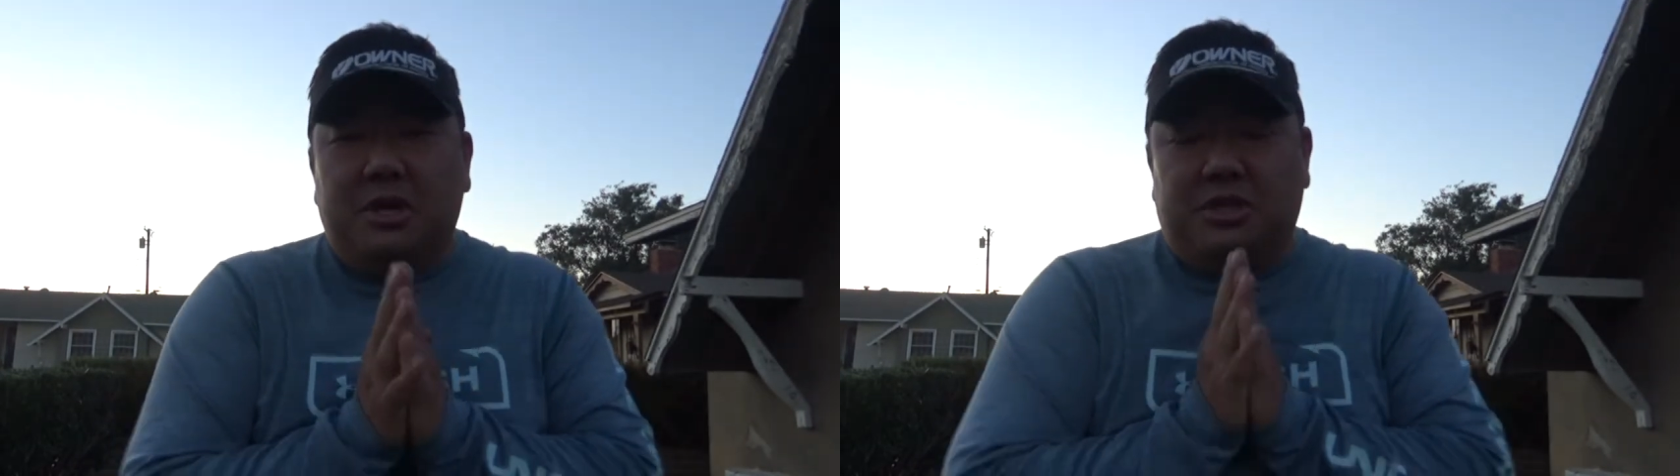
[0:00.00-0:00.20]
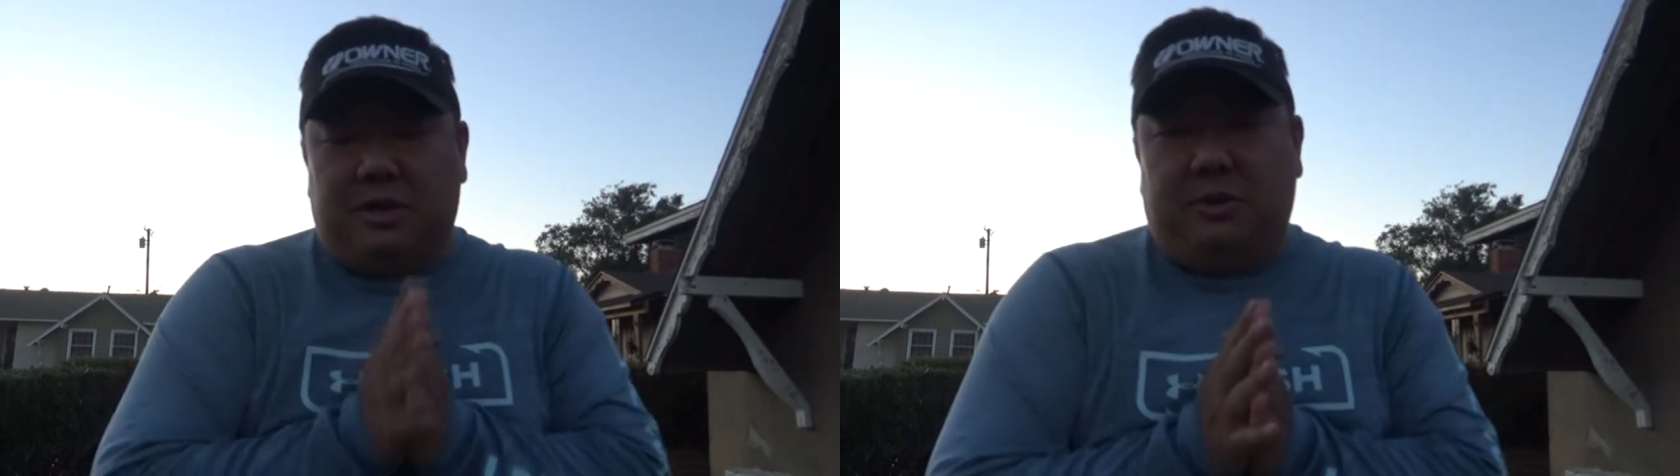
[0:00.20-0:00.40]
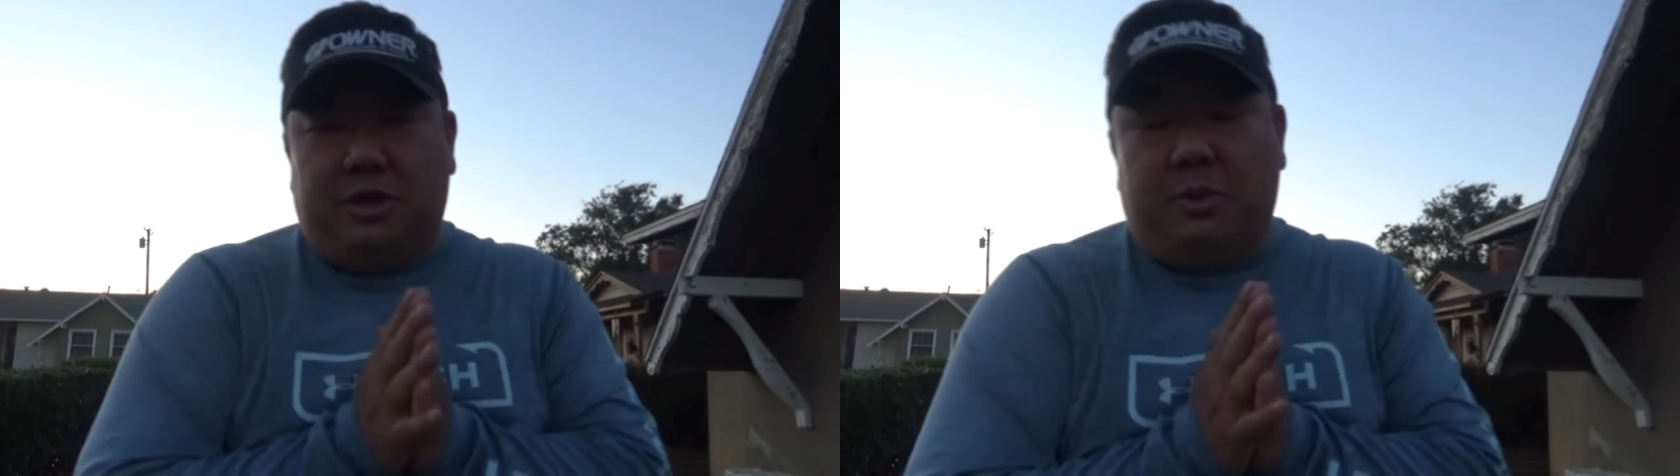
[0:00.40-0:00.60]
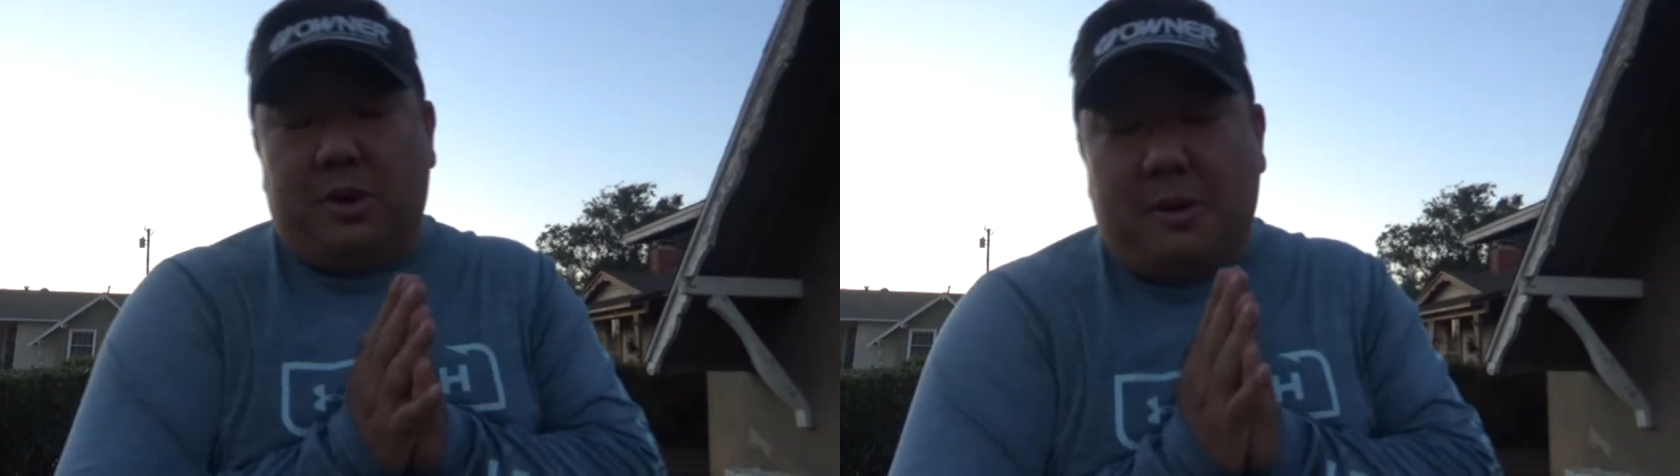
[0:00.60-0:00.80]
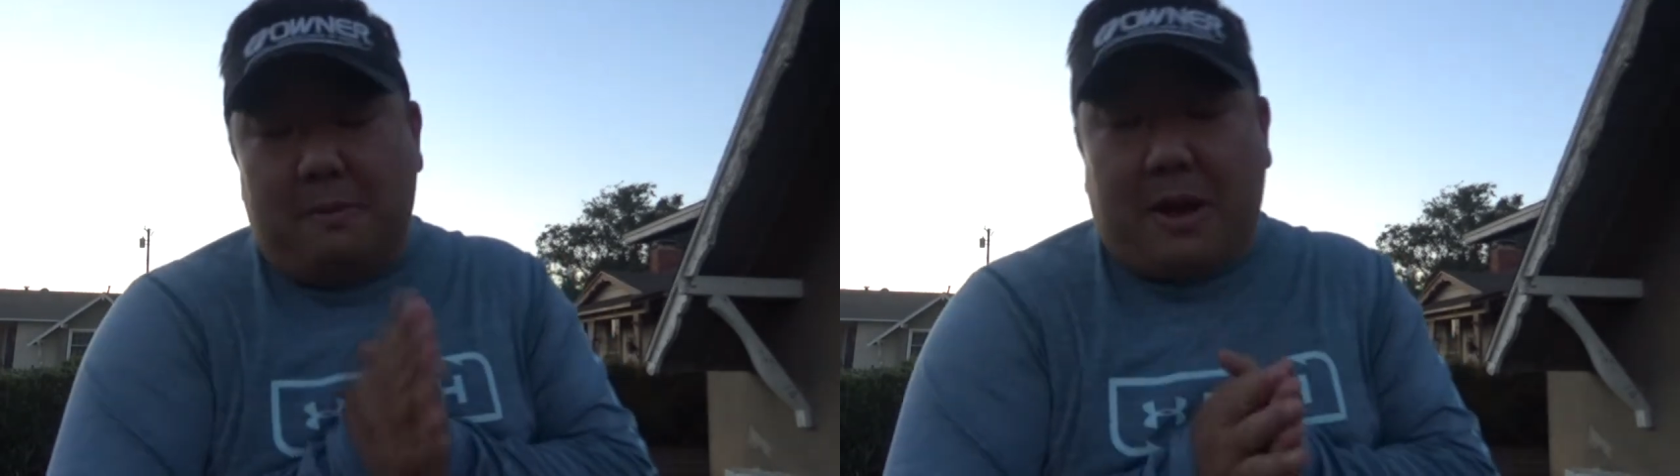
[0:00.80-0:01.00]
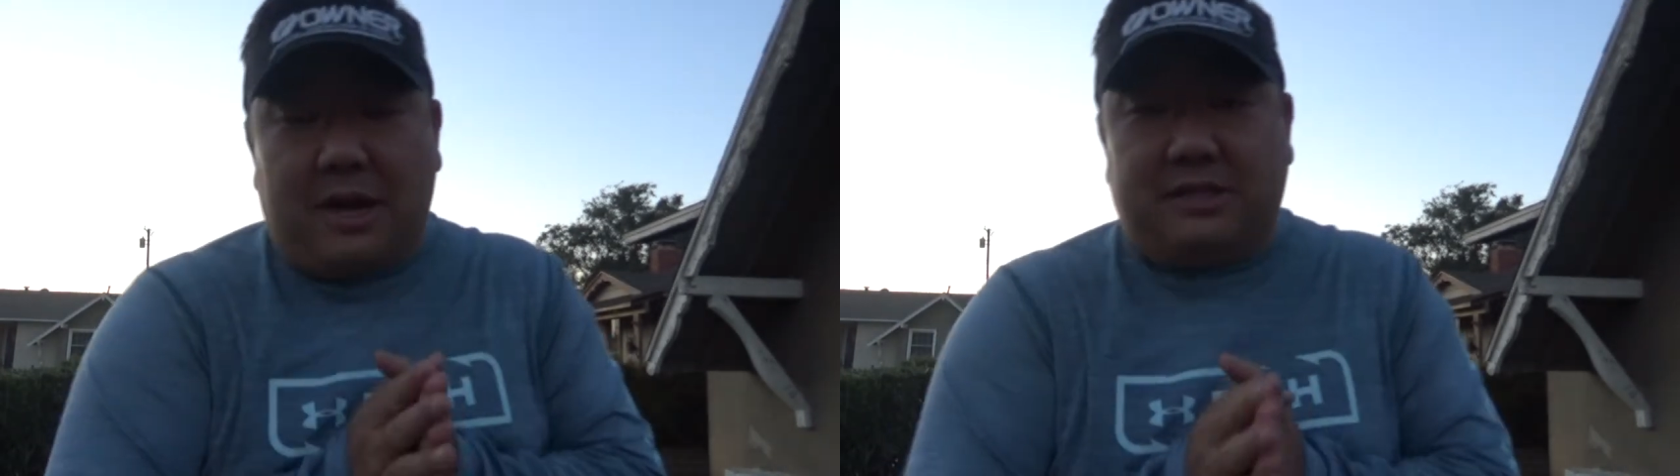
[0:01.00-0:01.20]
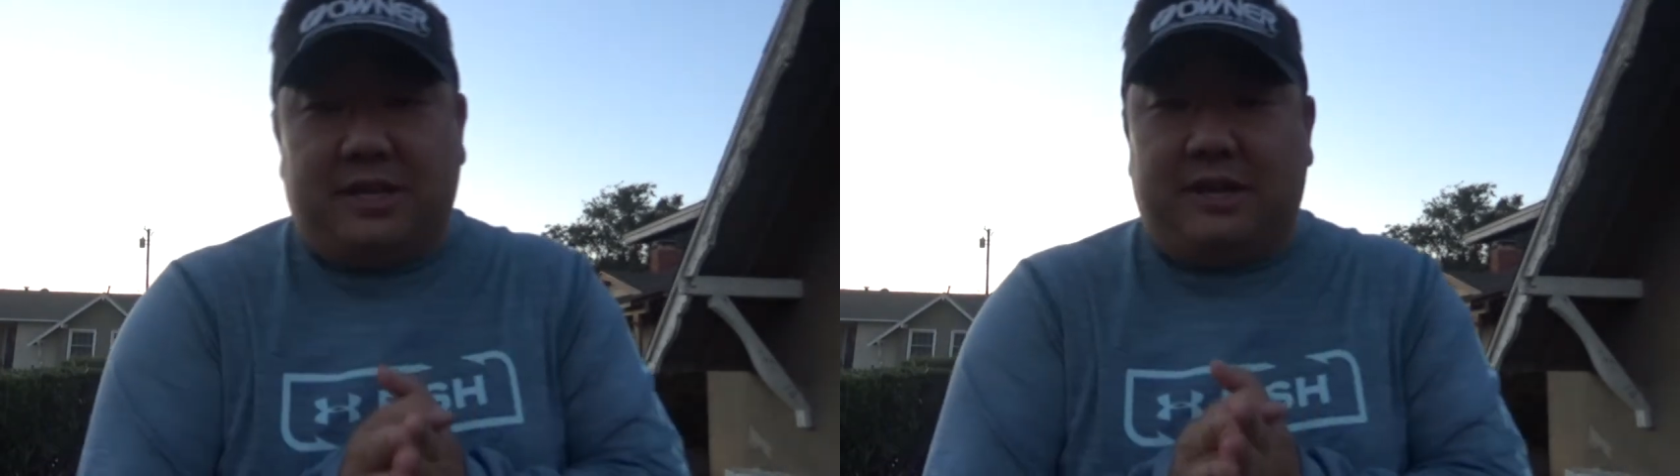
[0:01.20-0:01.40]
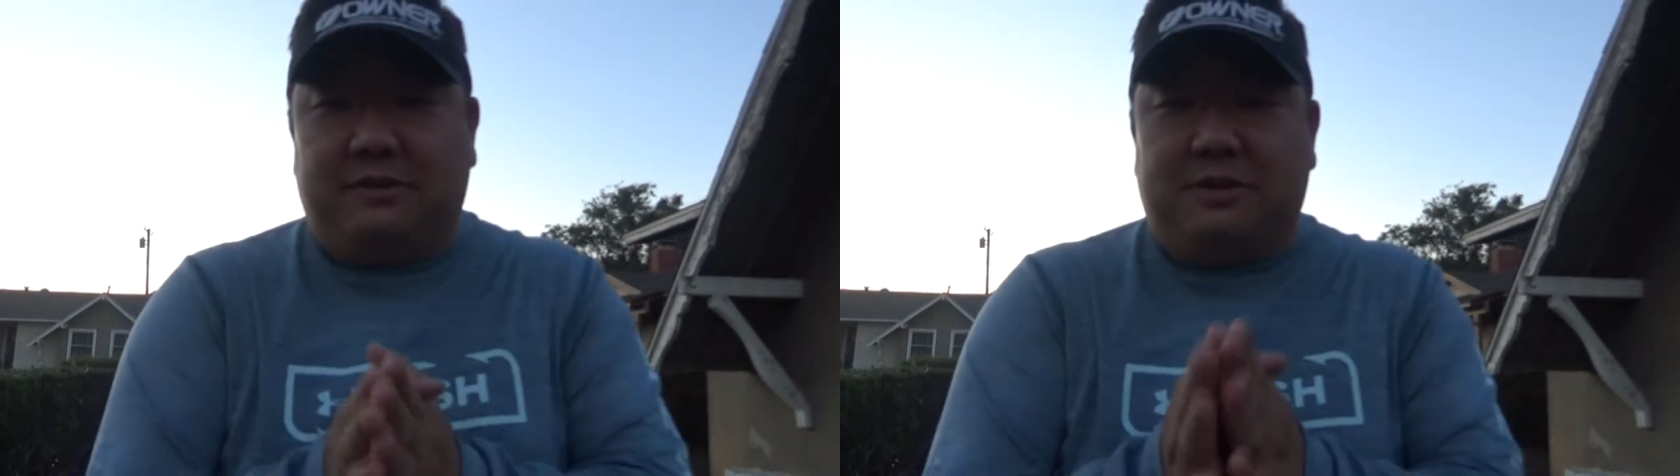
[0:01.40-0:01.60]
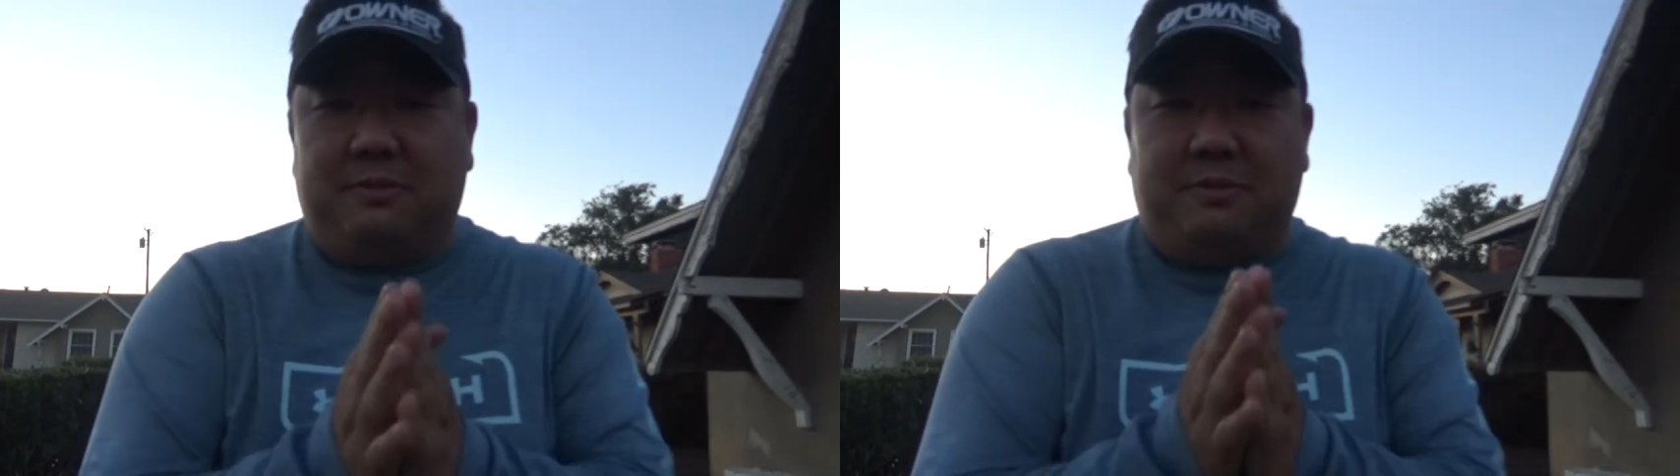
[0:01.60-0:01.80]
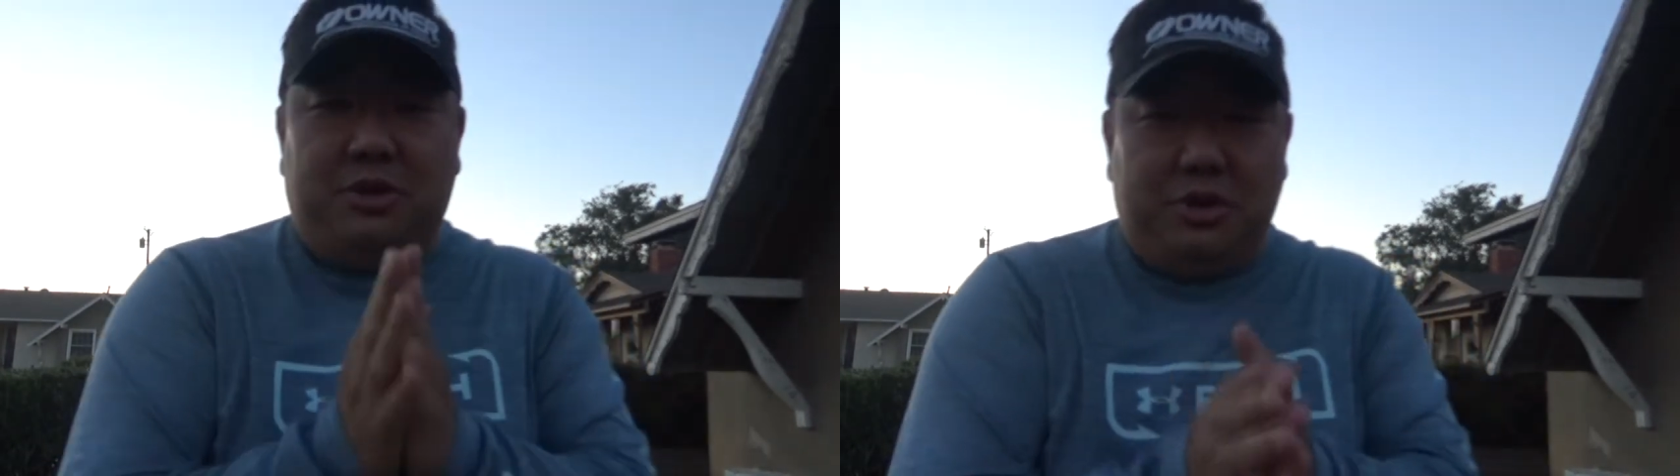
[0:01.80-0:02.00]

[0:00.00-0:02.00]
share with you an unboxing of some